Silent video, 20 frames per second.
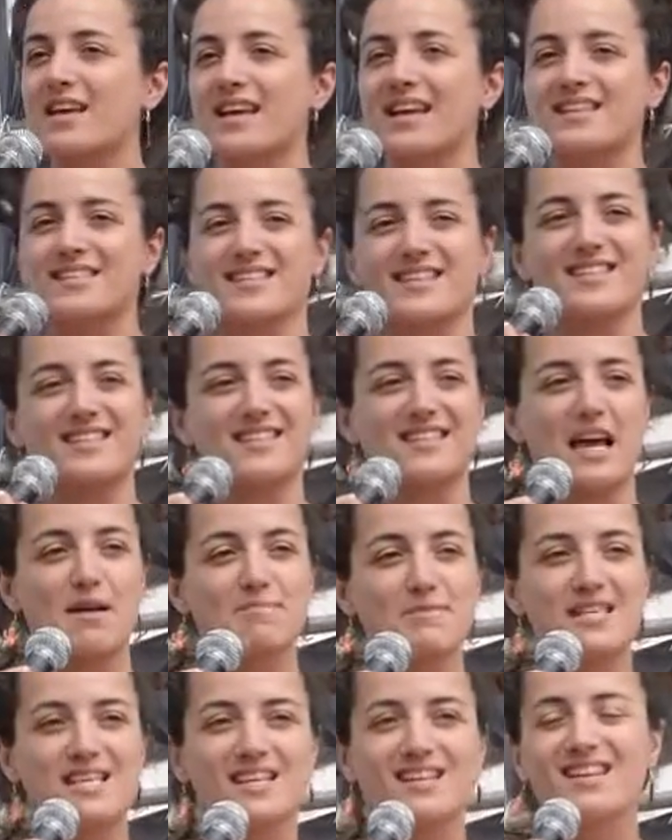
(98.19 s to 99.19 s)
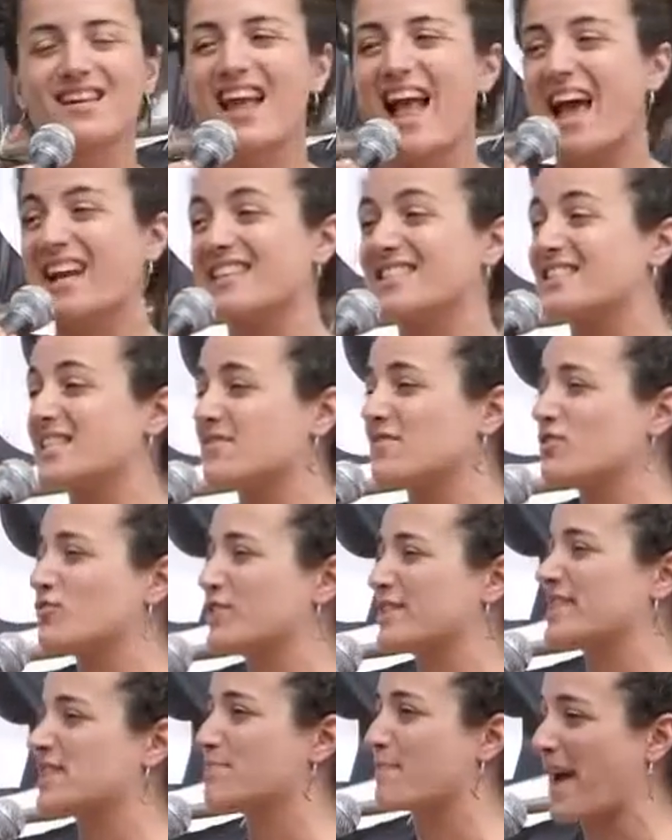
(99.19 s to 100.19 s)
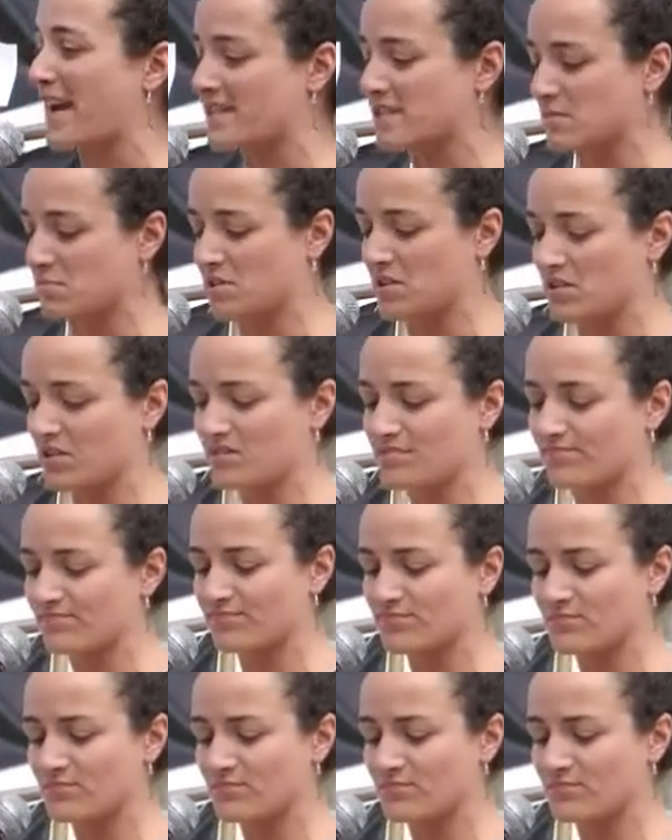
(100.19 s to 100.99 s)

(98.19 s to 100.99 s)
it's accepted, and it's even respectable.